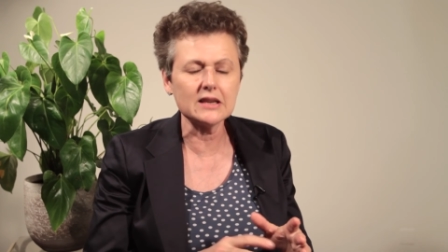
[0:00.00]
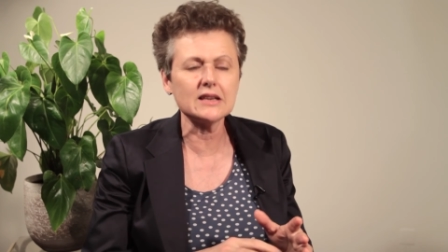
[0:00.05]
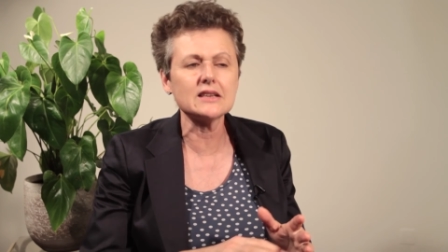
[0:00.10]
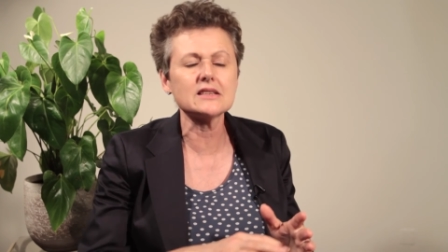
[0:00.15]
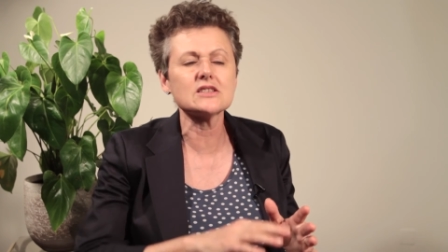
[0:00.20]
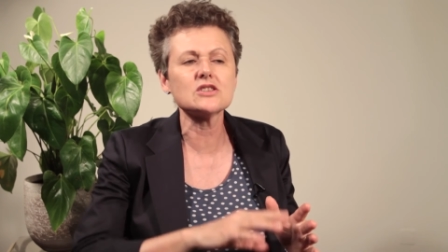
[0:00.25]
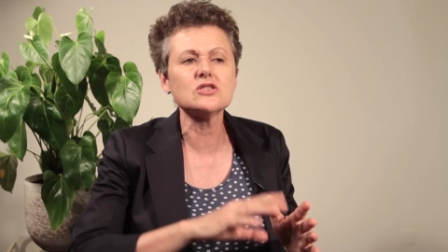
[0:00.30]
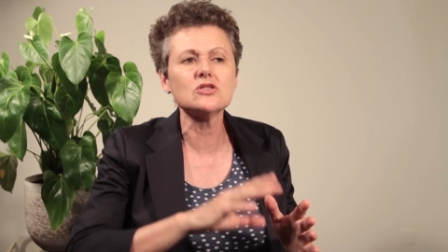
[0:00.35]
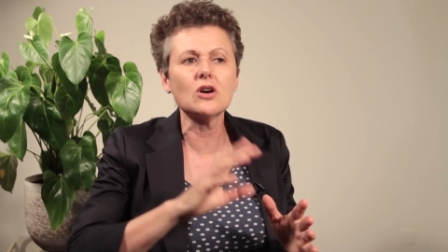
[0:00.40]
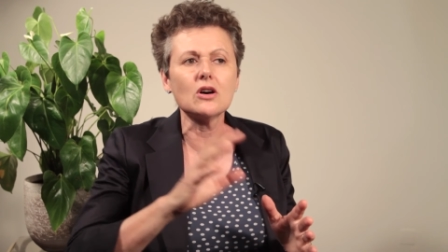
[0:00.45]

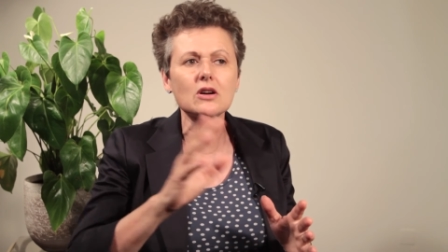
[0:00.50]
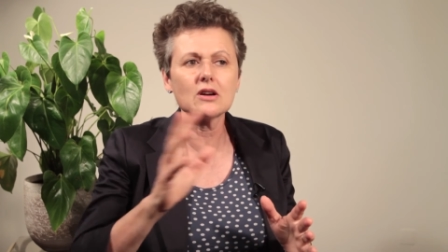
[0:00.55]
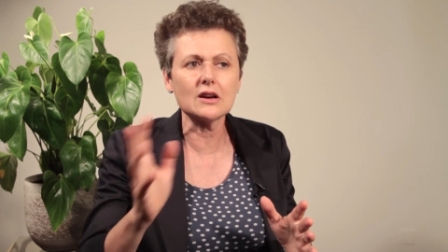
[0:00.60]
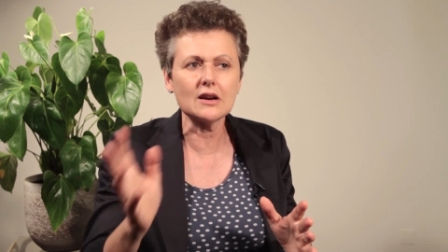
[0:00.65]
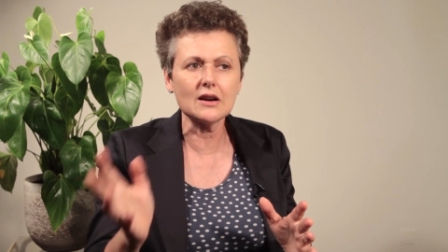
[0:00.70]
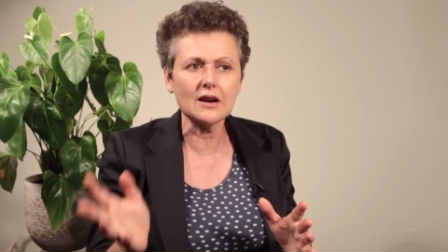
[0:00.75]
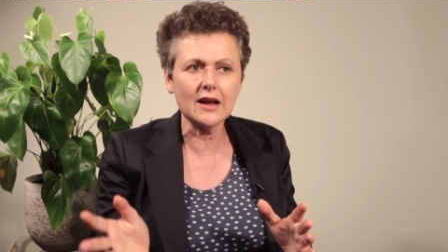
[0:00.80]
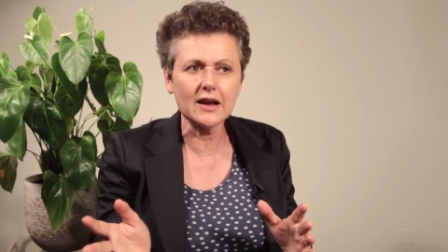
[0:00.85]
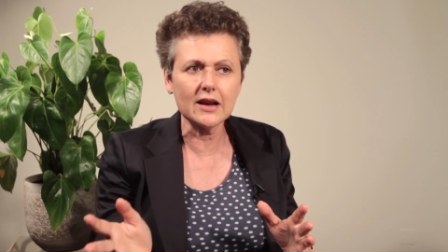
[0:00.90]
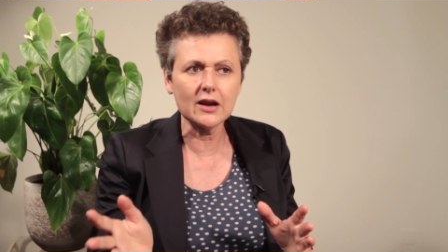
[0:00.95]
It's not
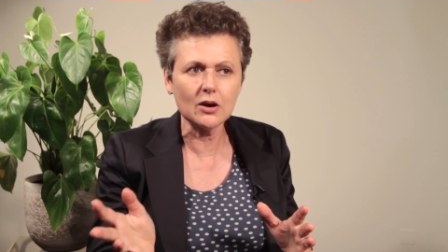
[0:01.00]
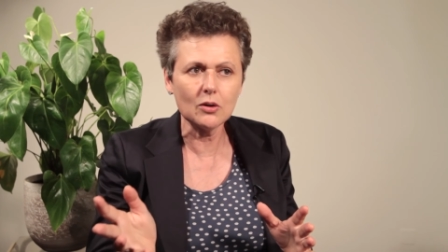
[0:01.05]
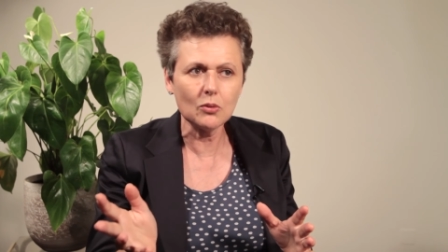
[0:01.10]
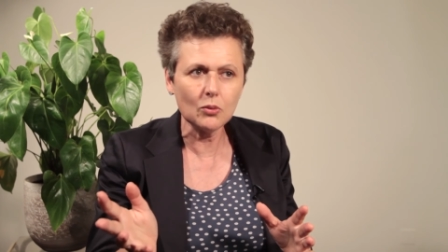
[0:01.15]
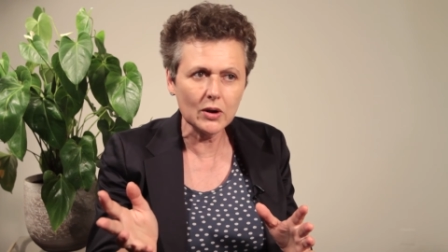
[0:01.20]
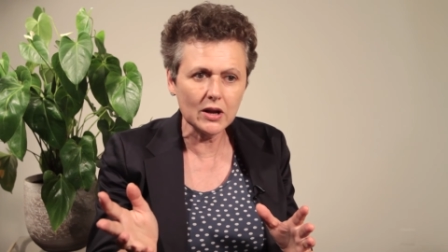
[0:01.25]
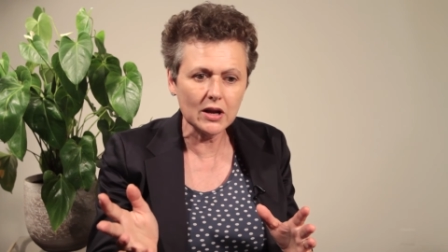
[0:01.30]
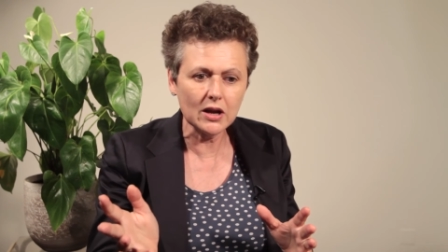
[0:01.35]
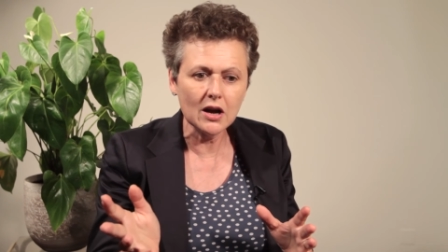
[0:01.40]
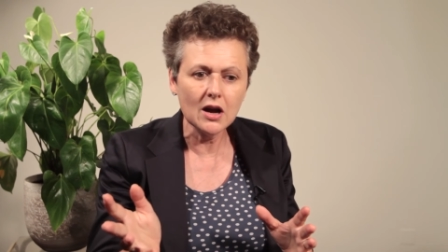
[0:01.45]
like
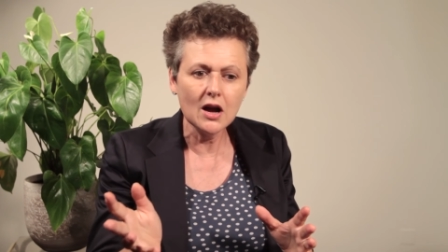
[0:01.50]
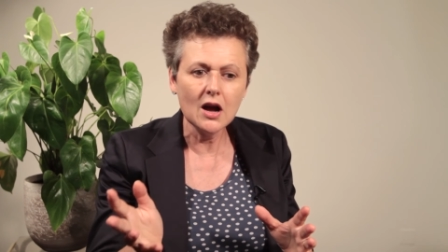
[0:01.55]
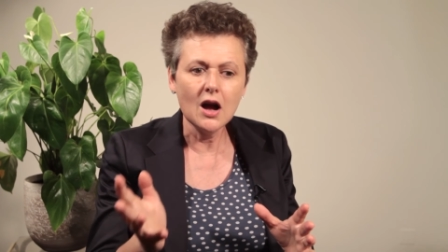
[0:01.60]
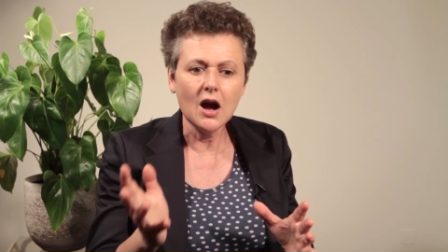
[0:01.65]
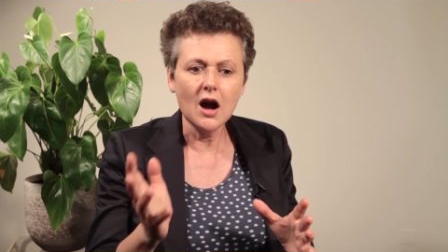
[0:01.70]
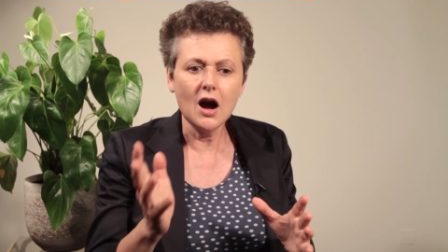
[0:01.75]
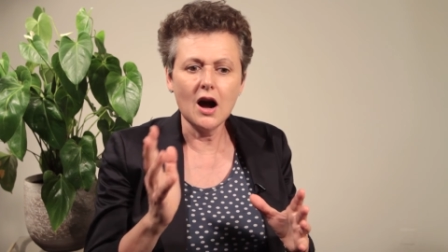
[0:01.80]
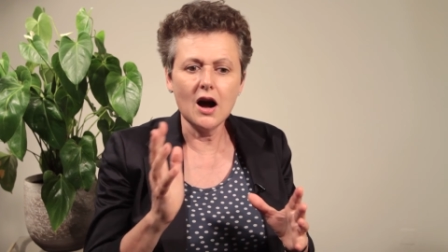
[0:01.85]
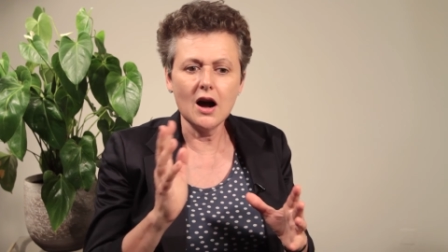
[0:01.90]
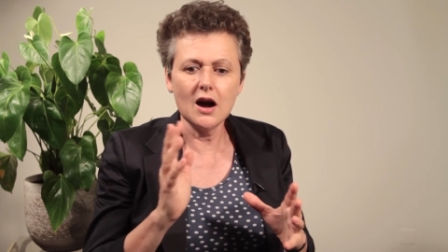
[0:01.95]
we're
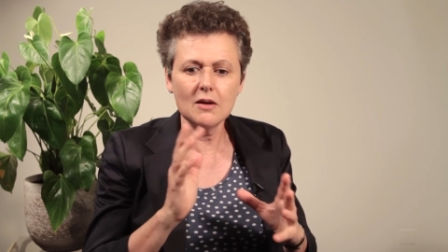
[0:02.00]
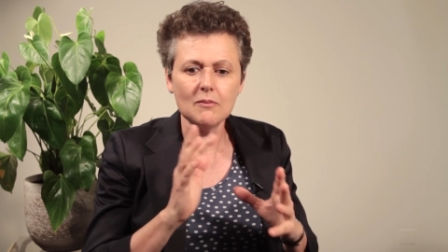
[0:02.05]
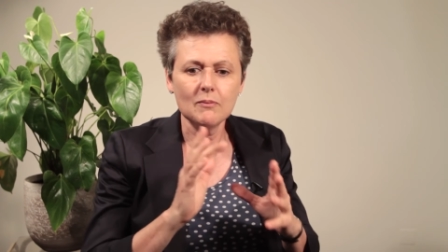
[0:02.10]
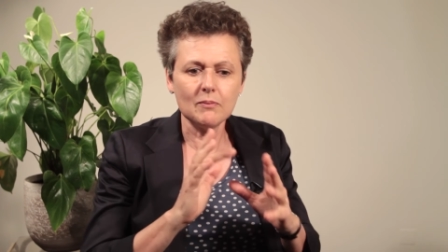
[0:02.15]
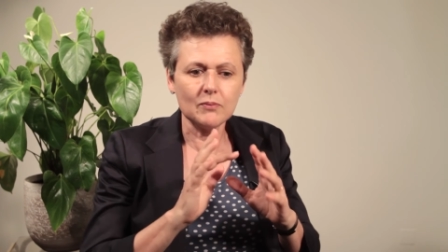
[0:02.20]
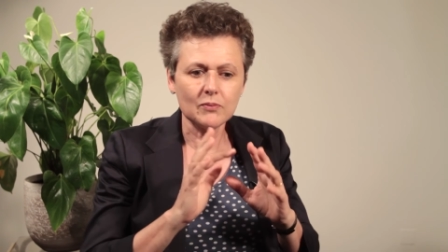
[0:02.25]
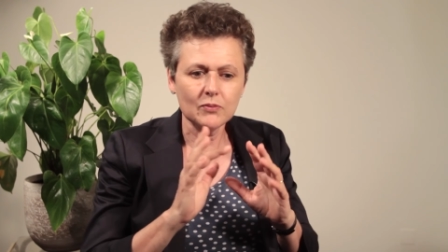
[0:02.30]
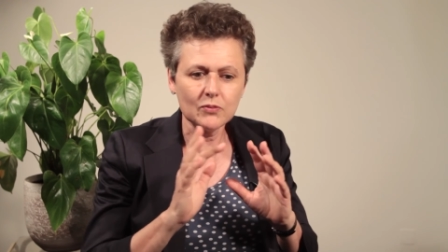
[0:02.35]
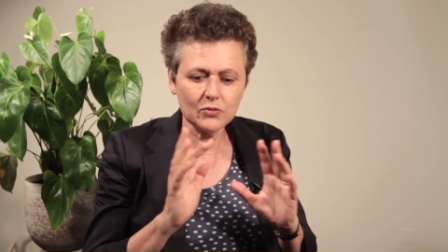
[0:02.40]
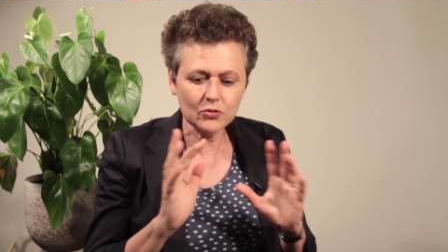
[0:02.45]
um,